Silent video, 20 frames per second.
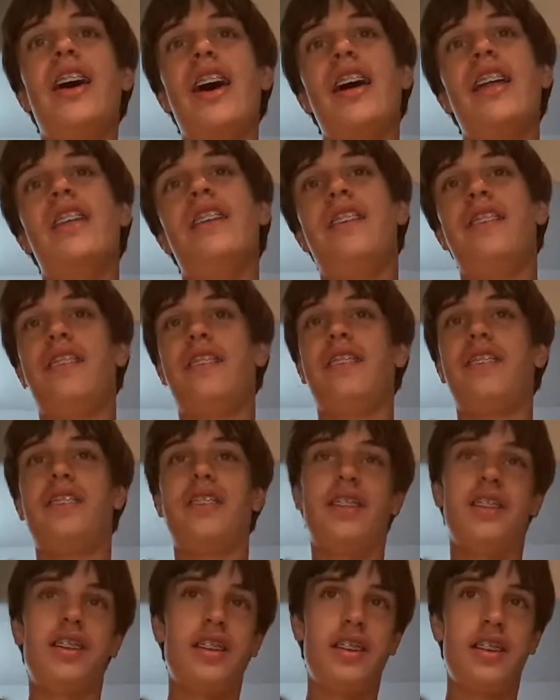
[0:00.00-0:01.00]
And
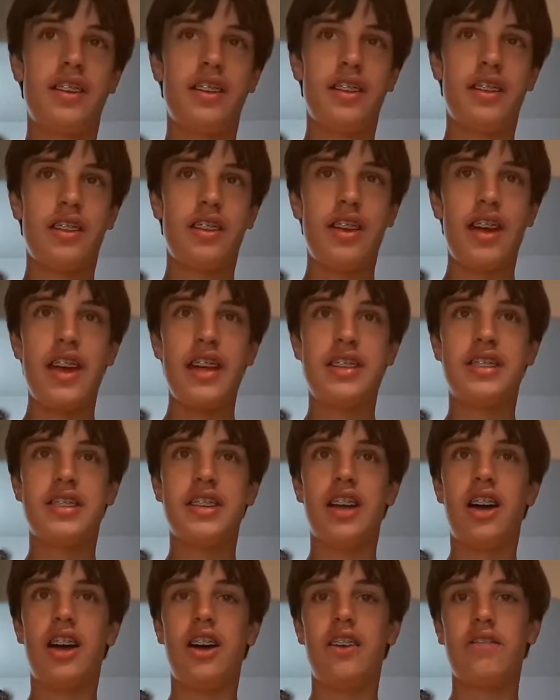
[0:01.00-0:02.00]

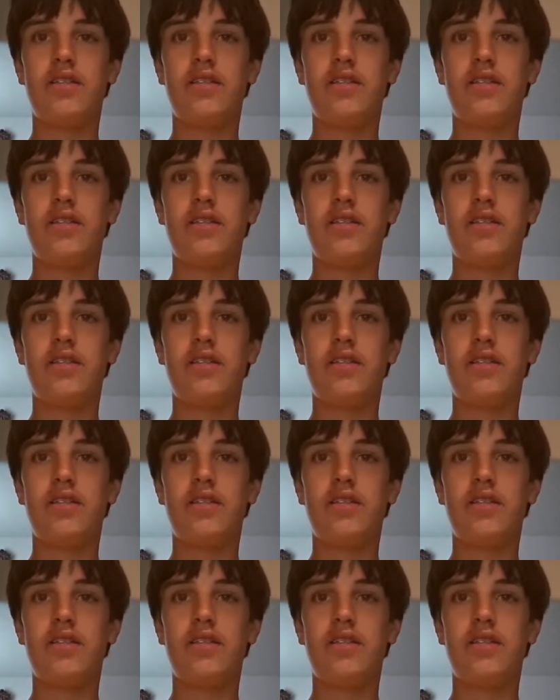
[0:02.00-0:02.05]
it's